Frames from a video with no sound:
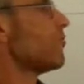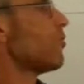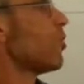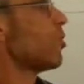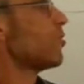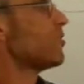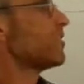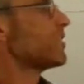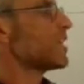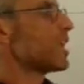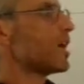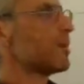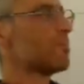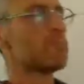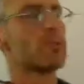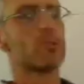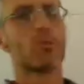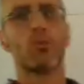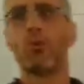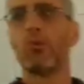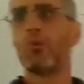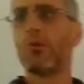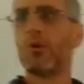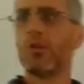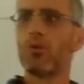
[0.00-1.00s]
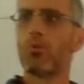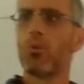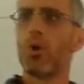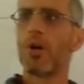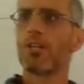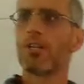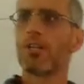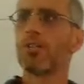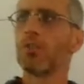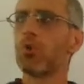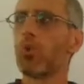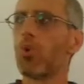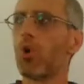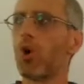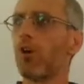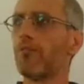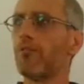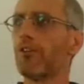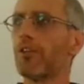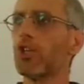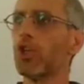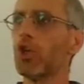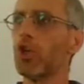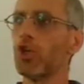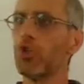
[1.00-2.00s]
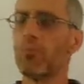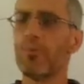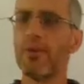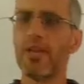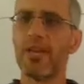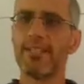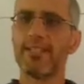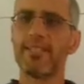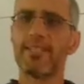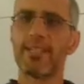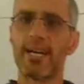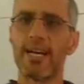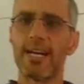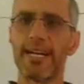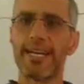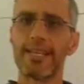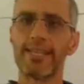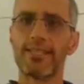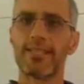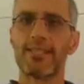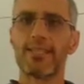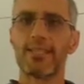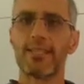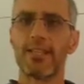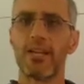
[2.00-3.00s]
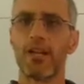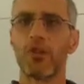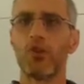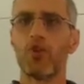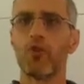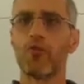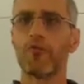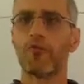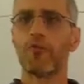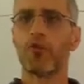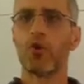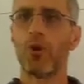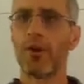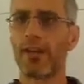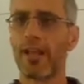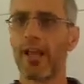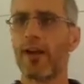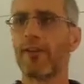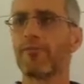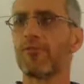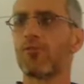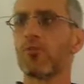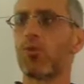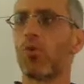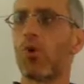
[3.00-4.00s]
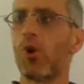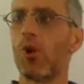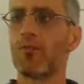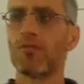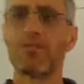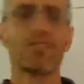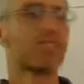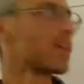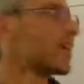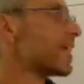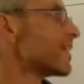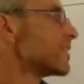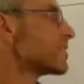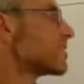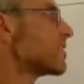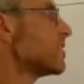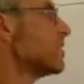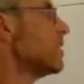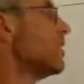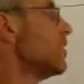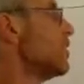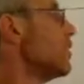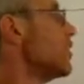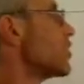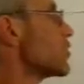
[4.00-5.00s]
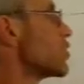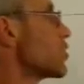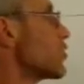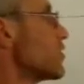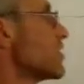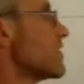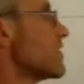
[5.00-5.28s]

all the numbers between 1 and 12. It could be a dice that you throw and I have 12 sides. So the